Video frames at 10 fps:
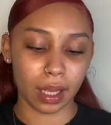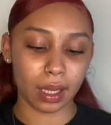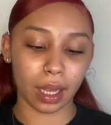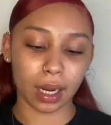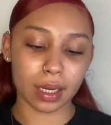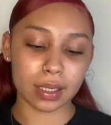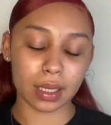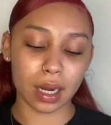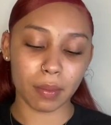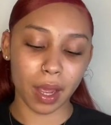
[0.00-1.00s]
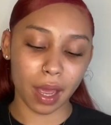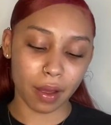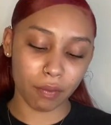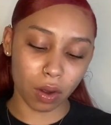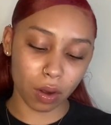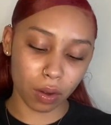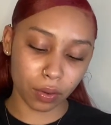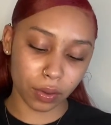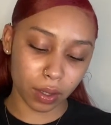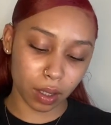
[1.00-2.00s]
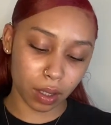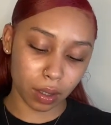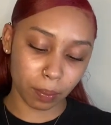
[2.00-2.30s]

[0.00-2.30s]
like I said, I'm gonna have all the